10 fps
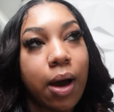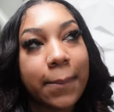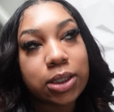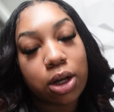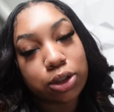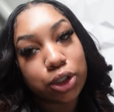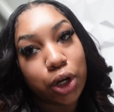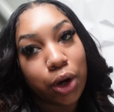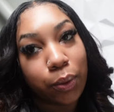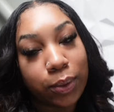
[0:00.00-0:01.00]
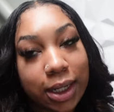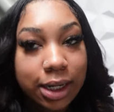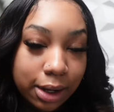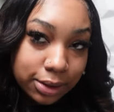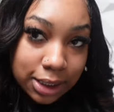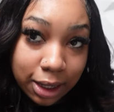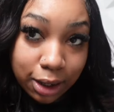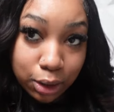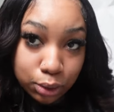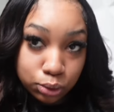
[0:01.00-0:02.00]
I'm gonna talk to y'all when we get
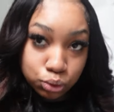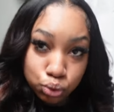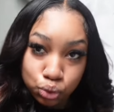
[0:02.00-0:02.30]
downtown.